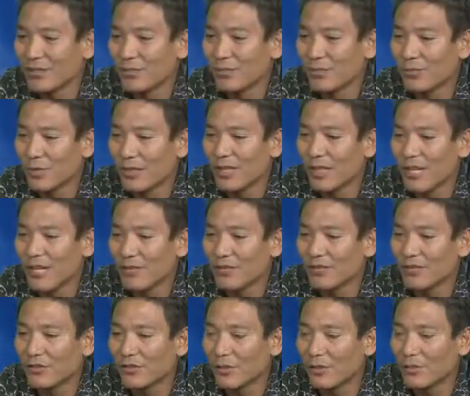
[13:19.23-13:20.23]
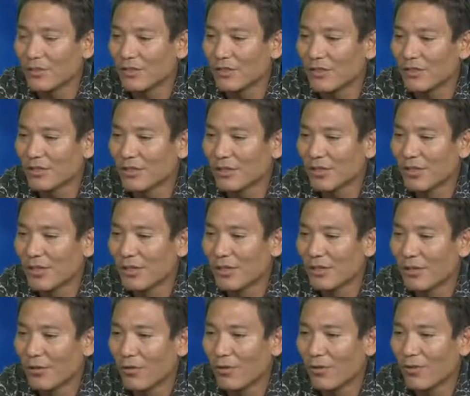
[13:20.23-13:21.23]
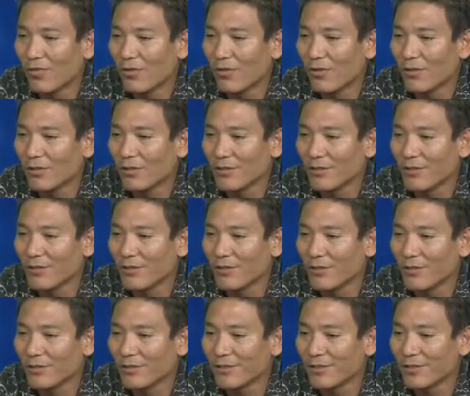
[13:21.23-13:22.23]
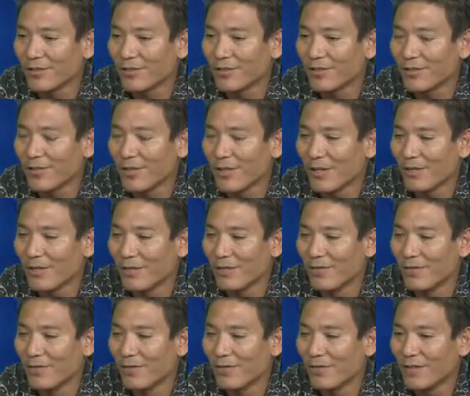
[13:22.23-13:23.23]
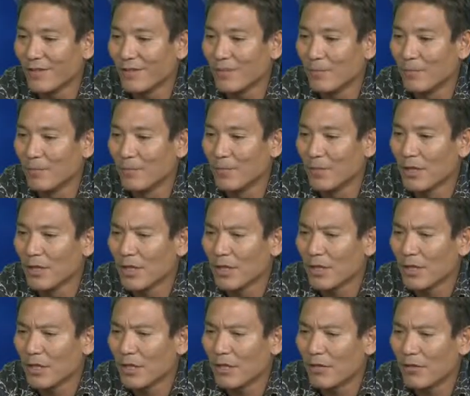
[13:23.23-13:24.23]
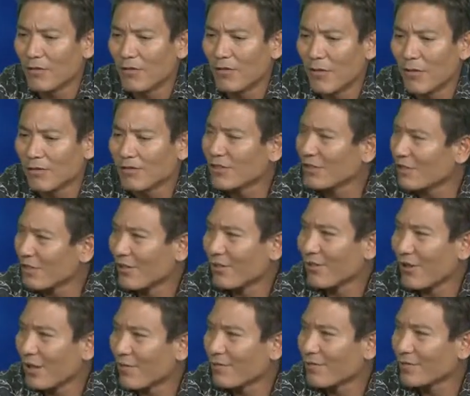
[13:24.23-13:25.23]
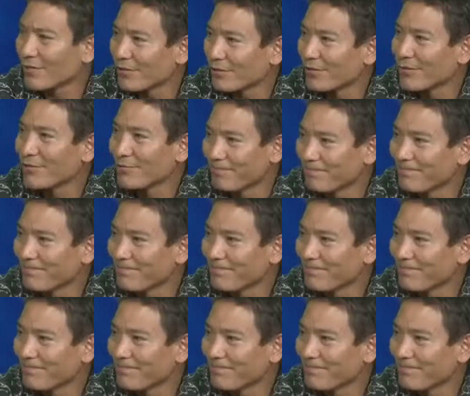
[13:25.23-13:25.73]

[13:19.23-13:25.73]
just really have so much going for us. It's just a matter of focusing our efforts.